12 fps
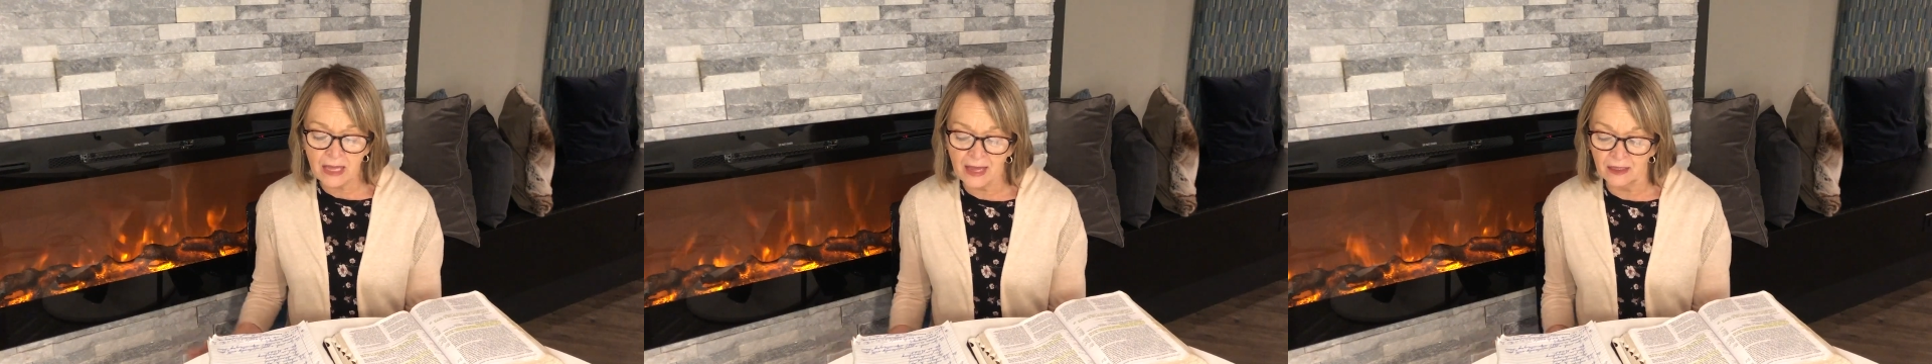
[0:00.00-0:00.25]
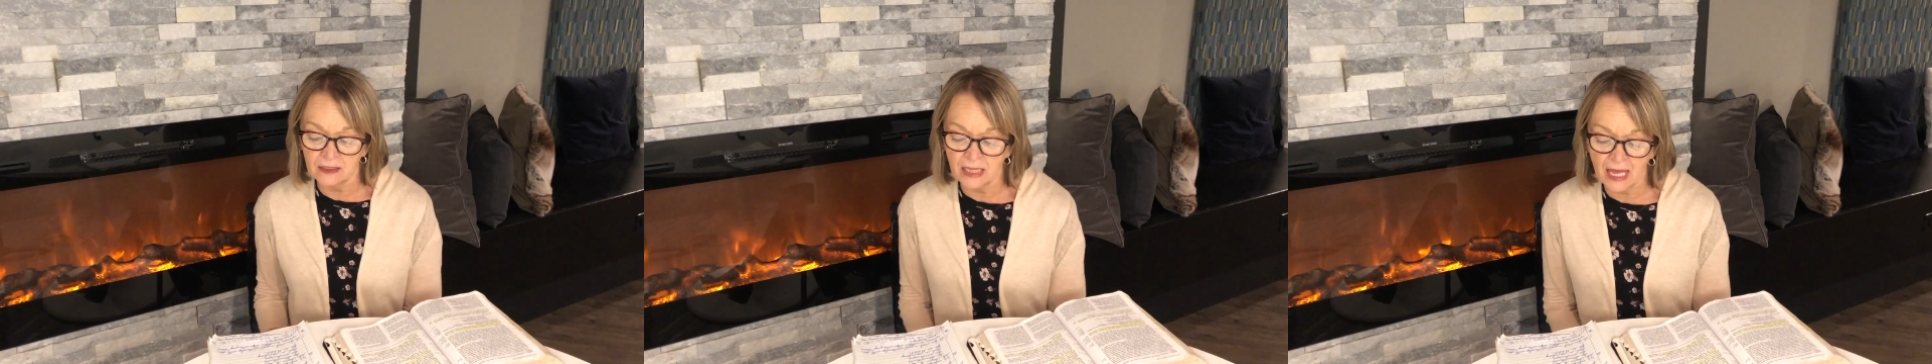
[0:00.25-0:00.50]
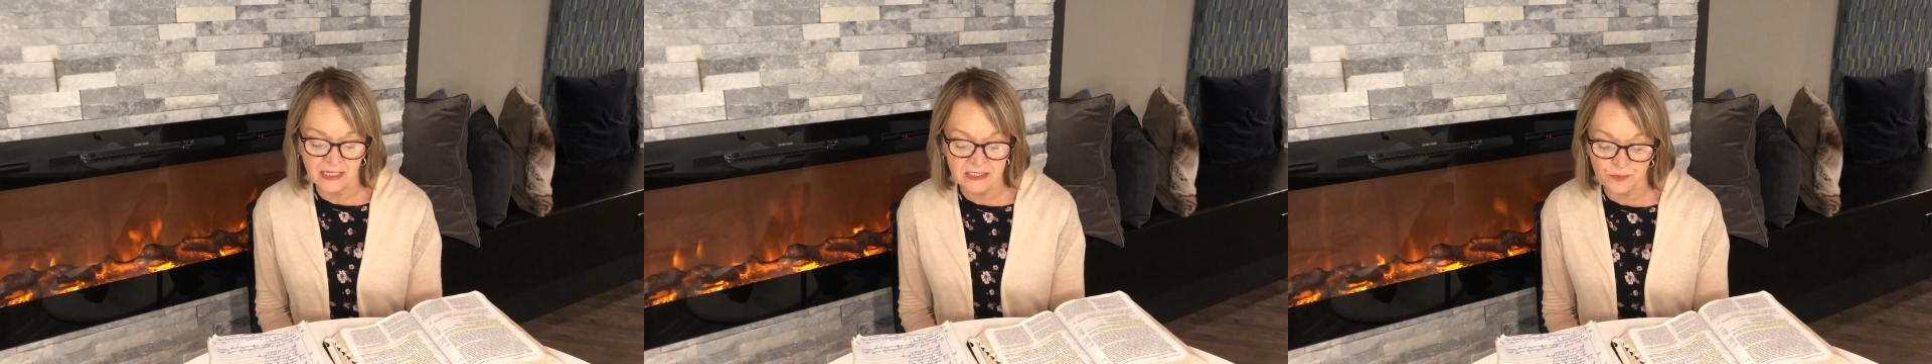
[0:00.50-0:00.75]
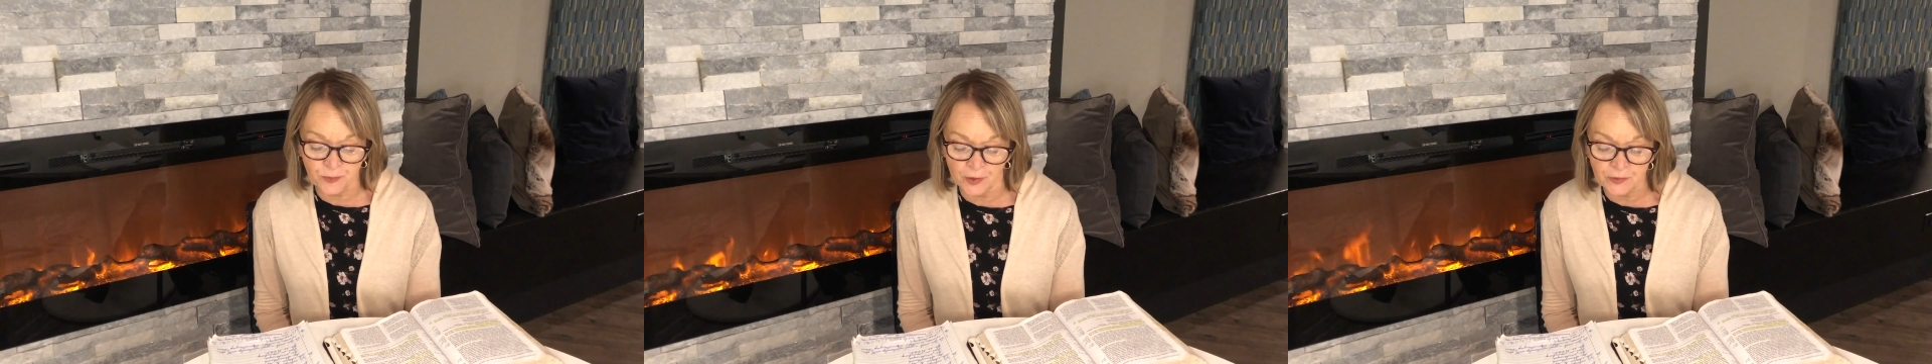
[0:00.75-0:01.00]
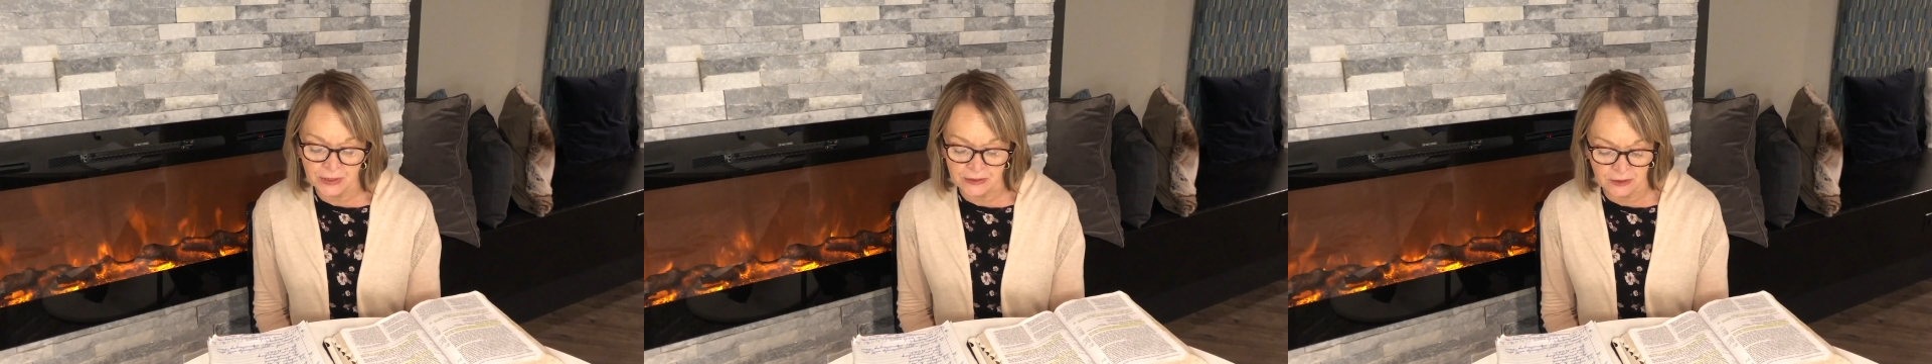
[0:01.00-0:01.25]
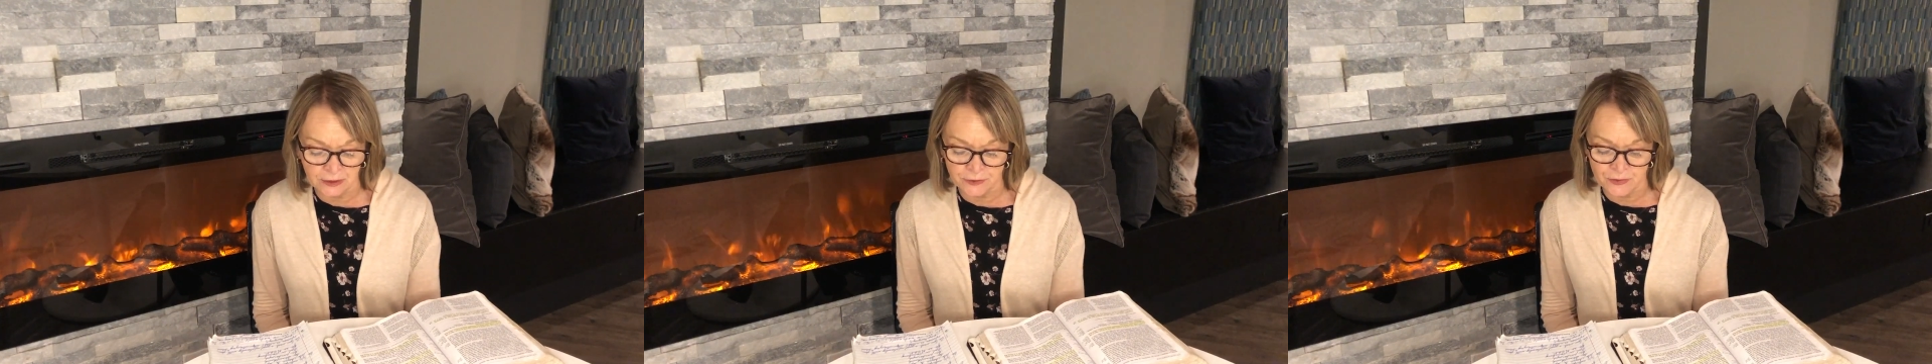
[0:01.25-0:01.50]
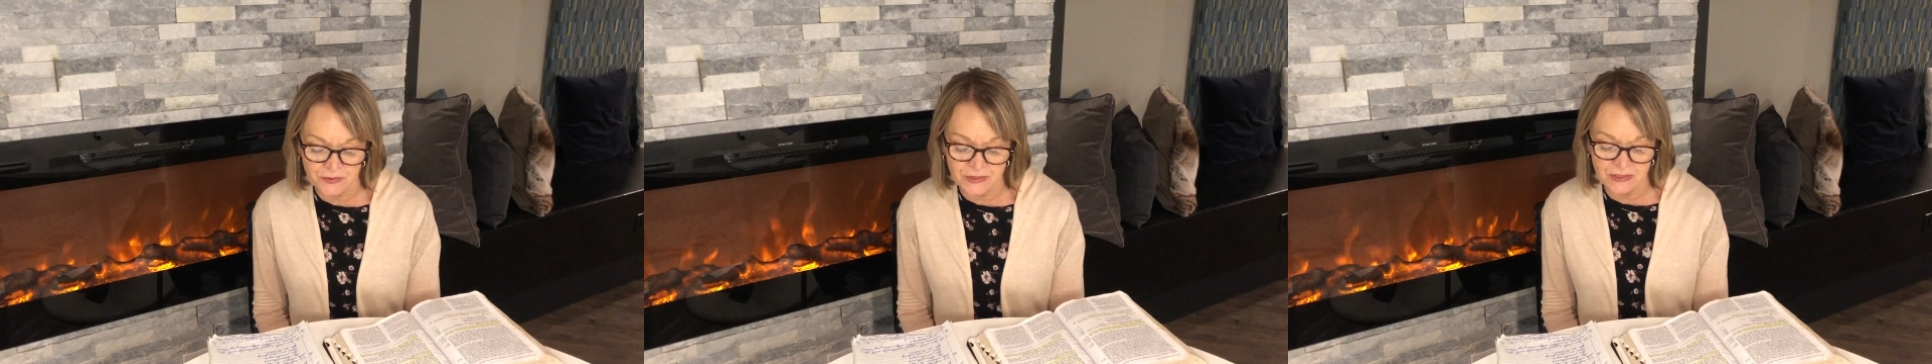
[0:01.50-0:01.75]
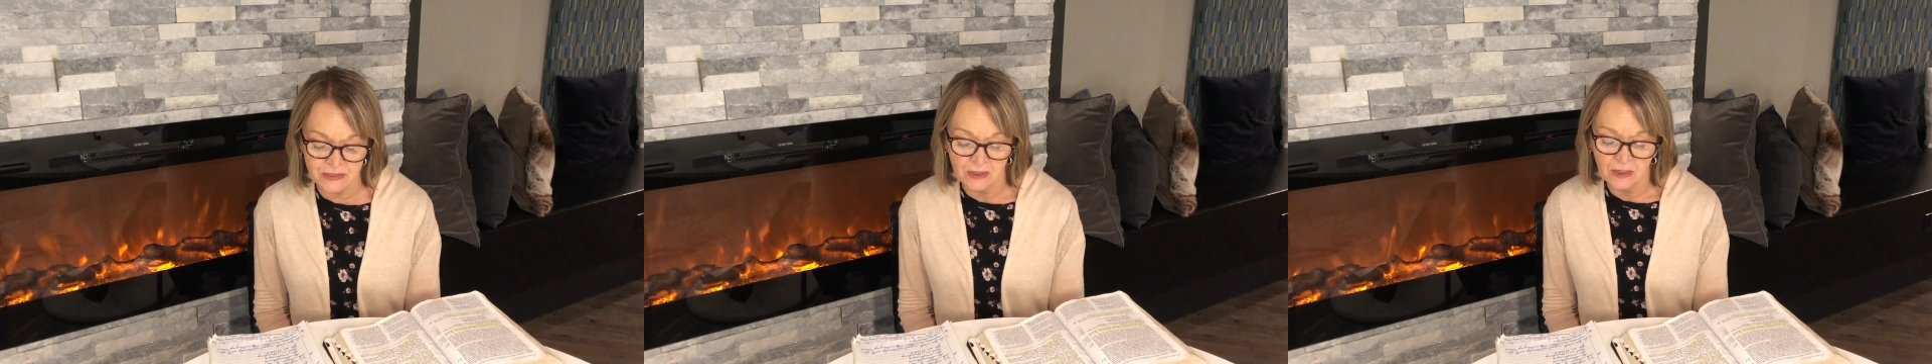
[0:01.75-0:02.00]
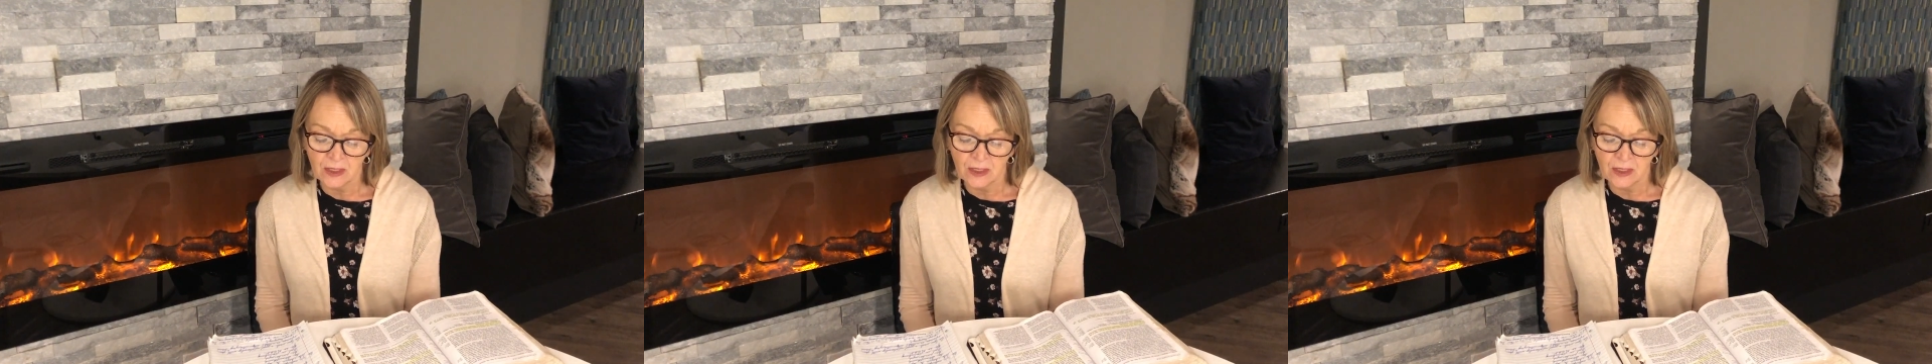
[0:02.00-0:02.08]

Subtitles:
hell has broken loose.